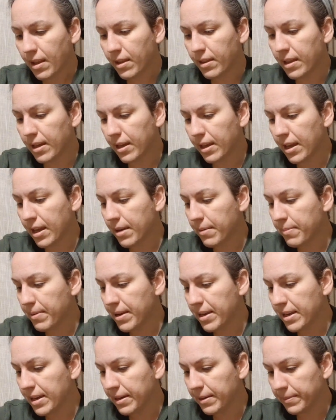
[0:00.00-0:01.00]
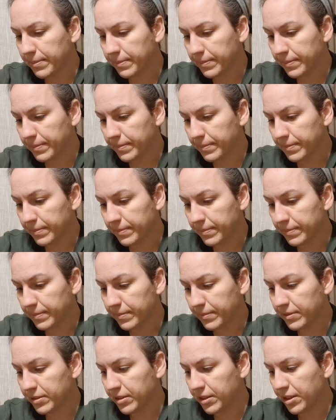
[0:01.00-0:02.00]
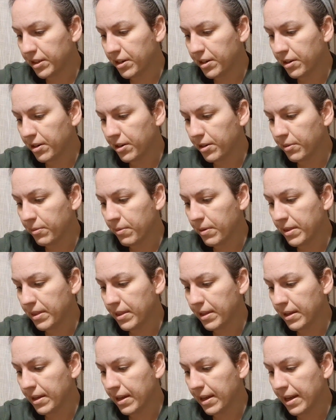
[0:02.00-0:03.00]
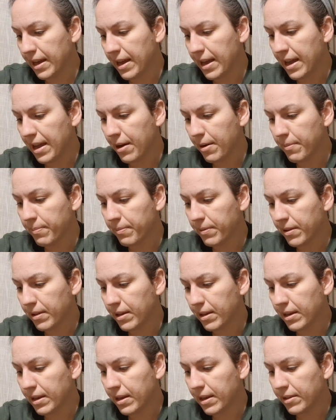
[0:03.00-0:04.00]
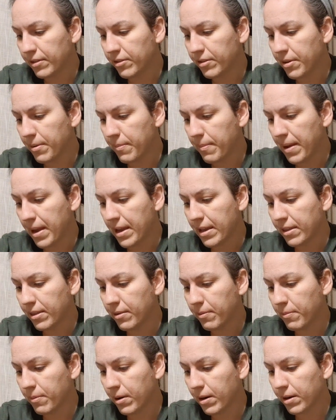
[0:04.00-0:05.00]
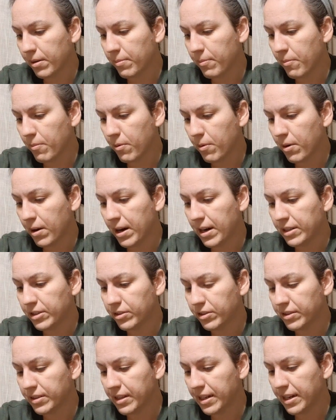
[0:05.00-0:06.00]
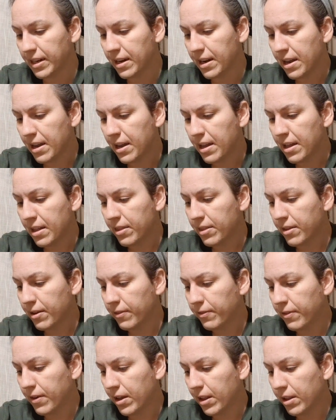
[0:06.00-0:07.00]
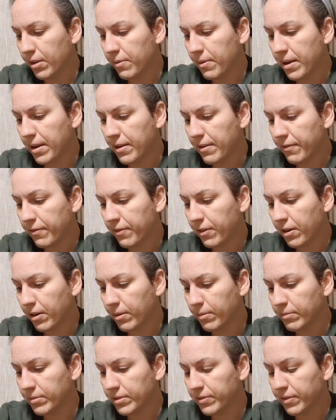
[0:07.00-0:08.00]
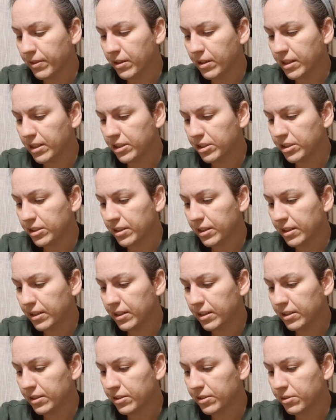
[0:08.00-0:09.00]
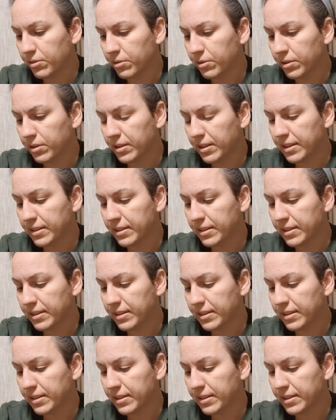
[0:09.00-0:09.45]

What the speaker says: that can be secured with the help to make the work more interesting. The following firms furnish schools